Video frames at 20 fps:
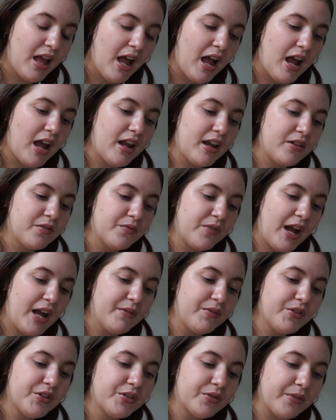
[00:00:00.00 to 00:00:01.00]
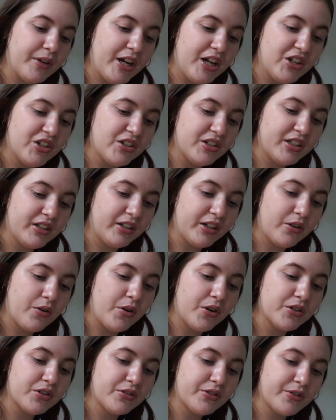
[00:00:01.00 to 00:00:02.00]
I unravel the rage until it
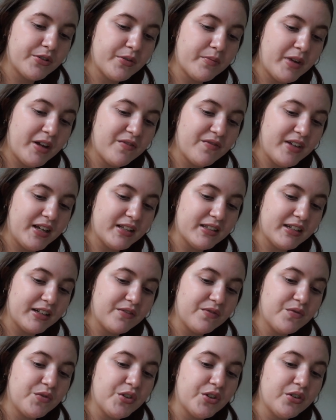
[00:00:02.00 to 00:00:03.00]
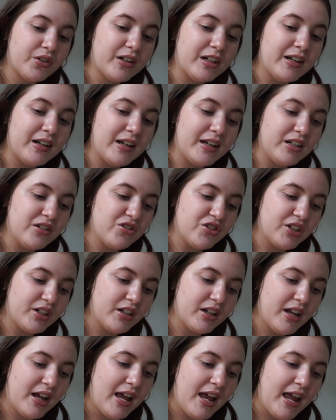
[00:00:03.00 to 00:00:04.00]
courses through my veins like fuel in an engine.
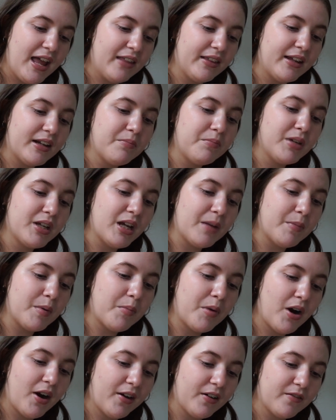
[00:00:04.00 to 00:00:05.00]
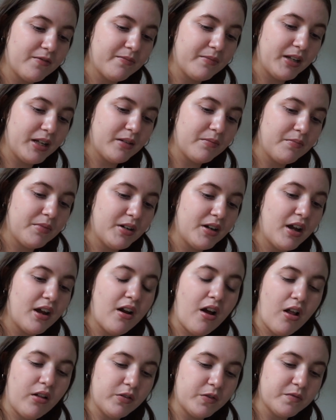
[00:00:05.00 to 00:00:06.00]
I let it become a part of me, but not
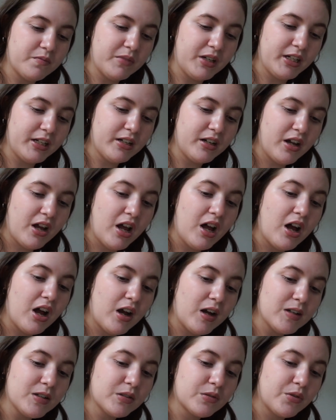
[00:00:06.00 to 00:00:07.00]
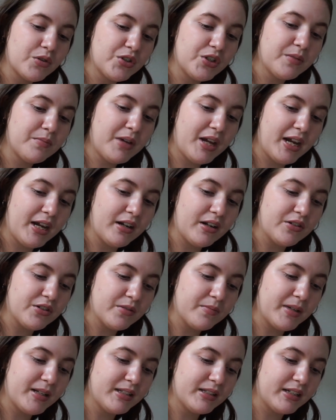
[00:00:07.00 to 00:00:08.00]
all of me. Hot, scorching pain under
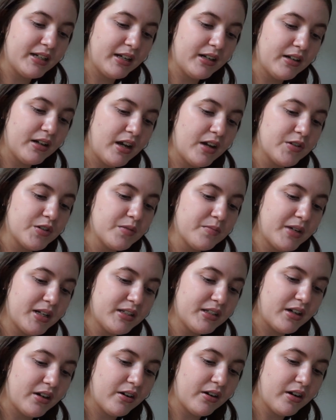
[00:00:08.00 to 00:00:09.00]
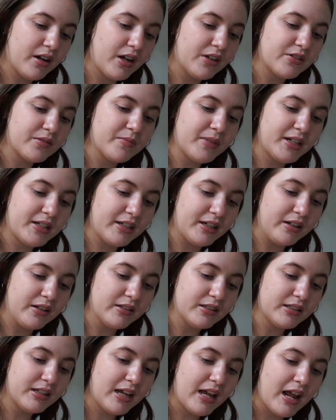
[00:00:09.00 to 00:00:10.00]
my skin, under my tongue, under my
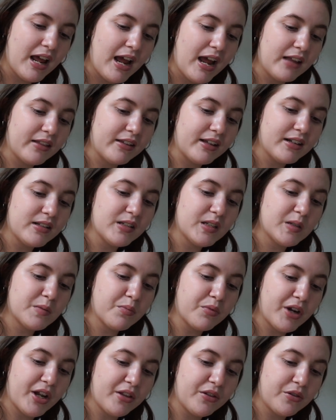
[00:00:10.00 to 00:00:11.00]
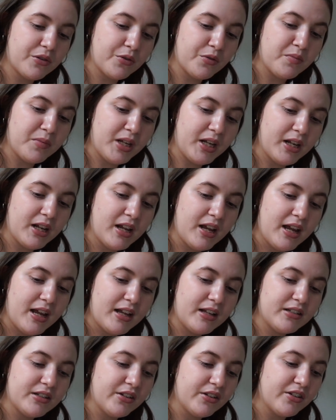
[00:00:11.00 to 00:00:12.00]
nails. I let it spread through me
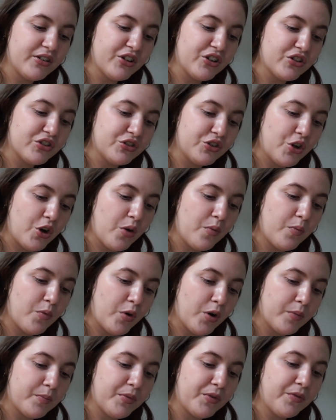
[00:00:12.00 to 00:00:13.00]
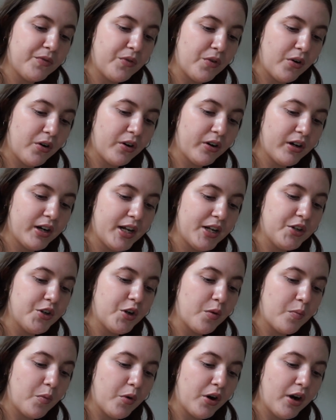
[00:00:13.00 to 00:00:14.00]
until there is no more before and
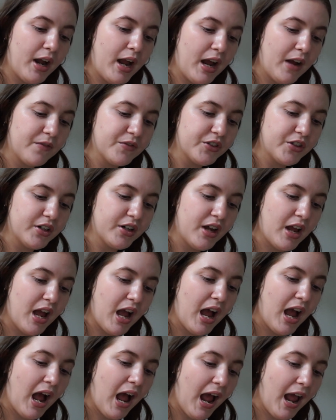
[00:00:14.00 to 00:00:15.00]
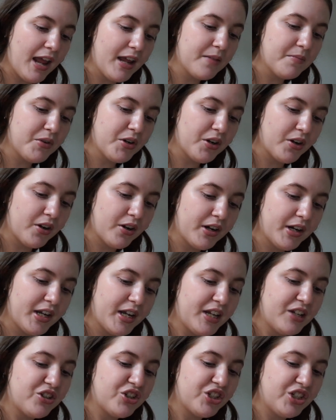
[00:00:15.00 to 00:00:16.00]
no more after. I am her
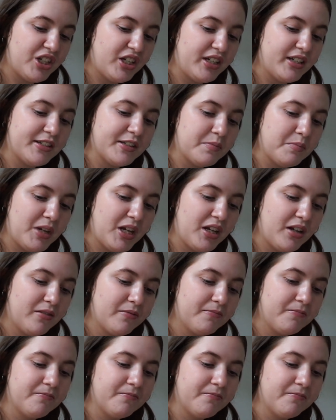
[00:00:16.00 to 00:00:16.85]
and she is me.